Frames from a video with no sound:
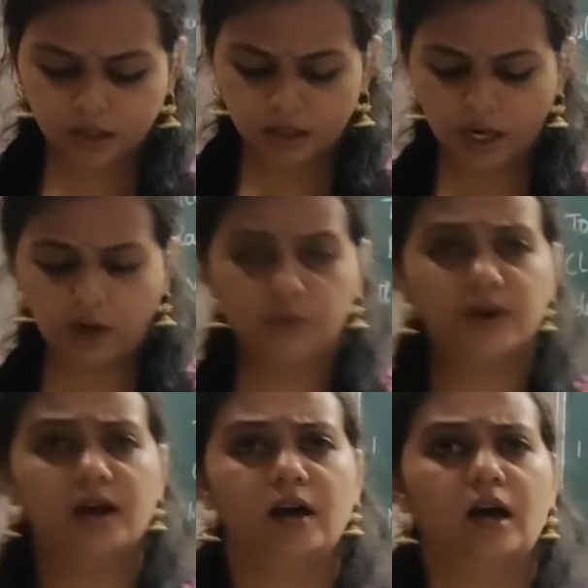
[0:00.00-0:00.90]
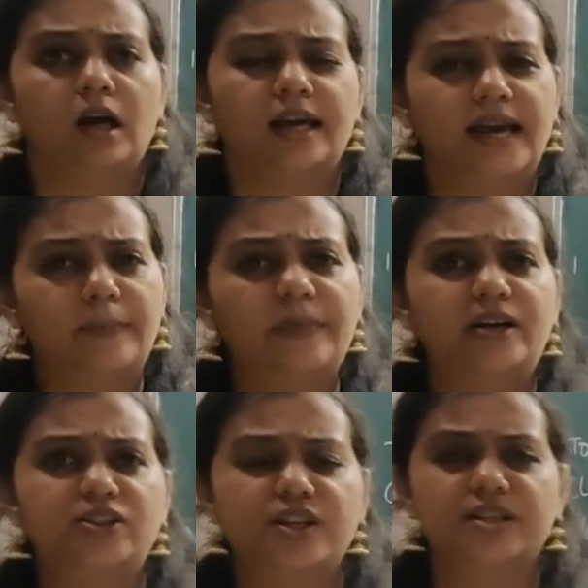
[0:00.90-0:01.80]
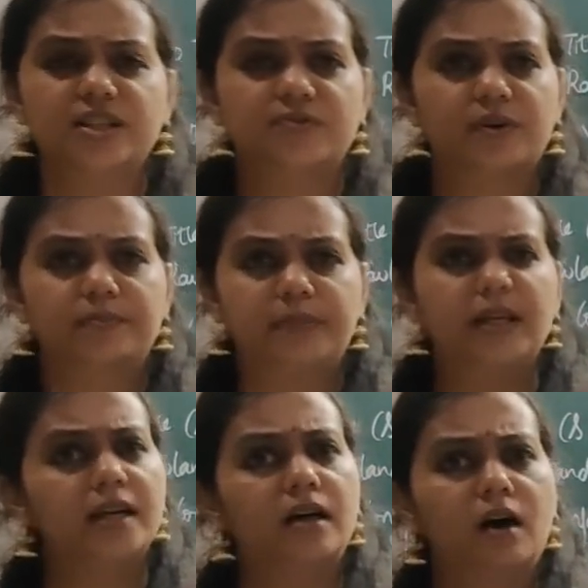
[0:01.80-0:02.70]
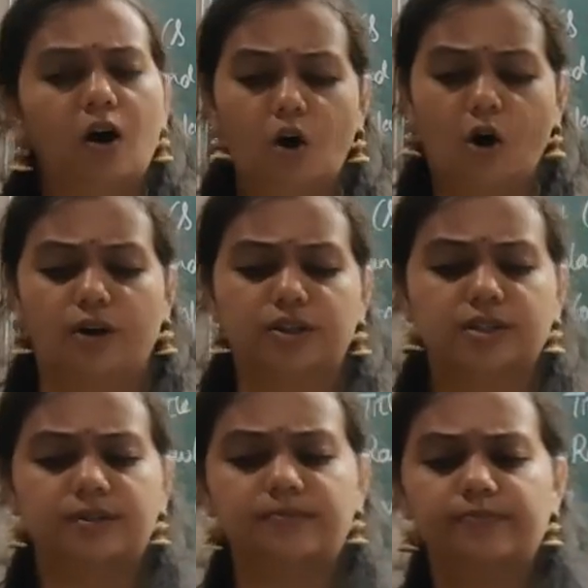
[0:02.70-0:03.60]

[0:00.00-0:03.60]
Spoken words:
now A purchases from B a horse.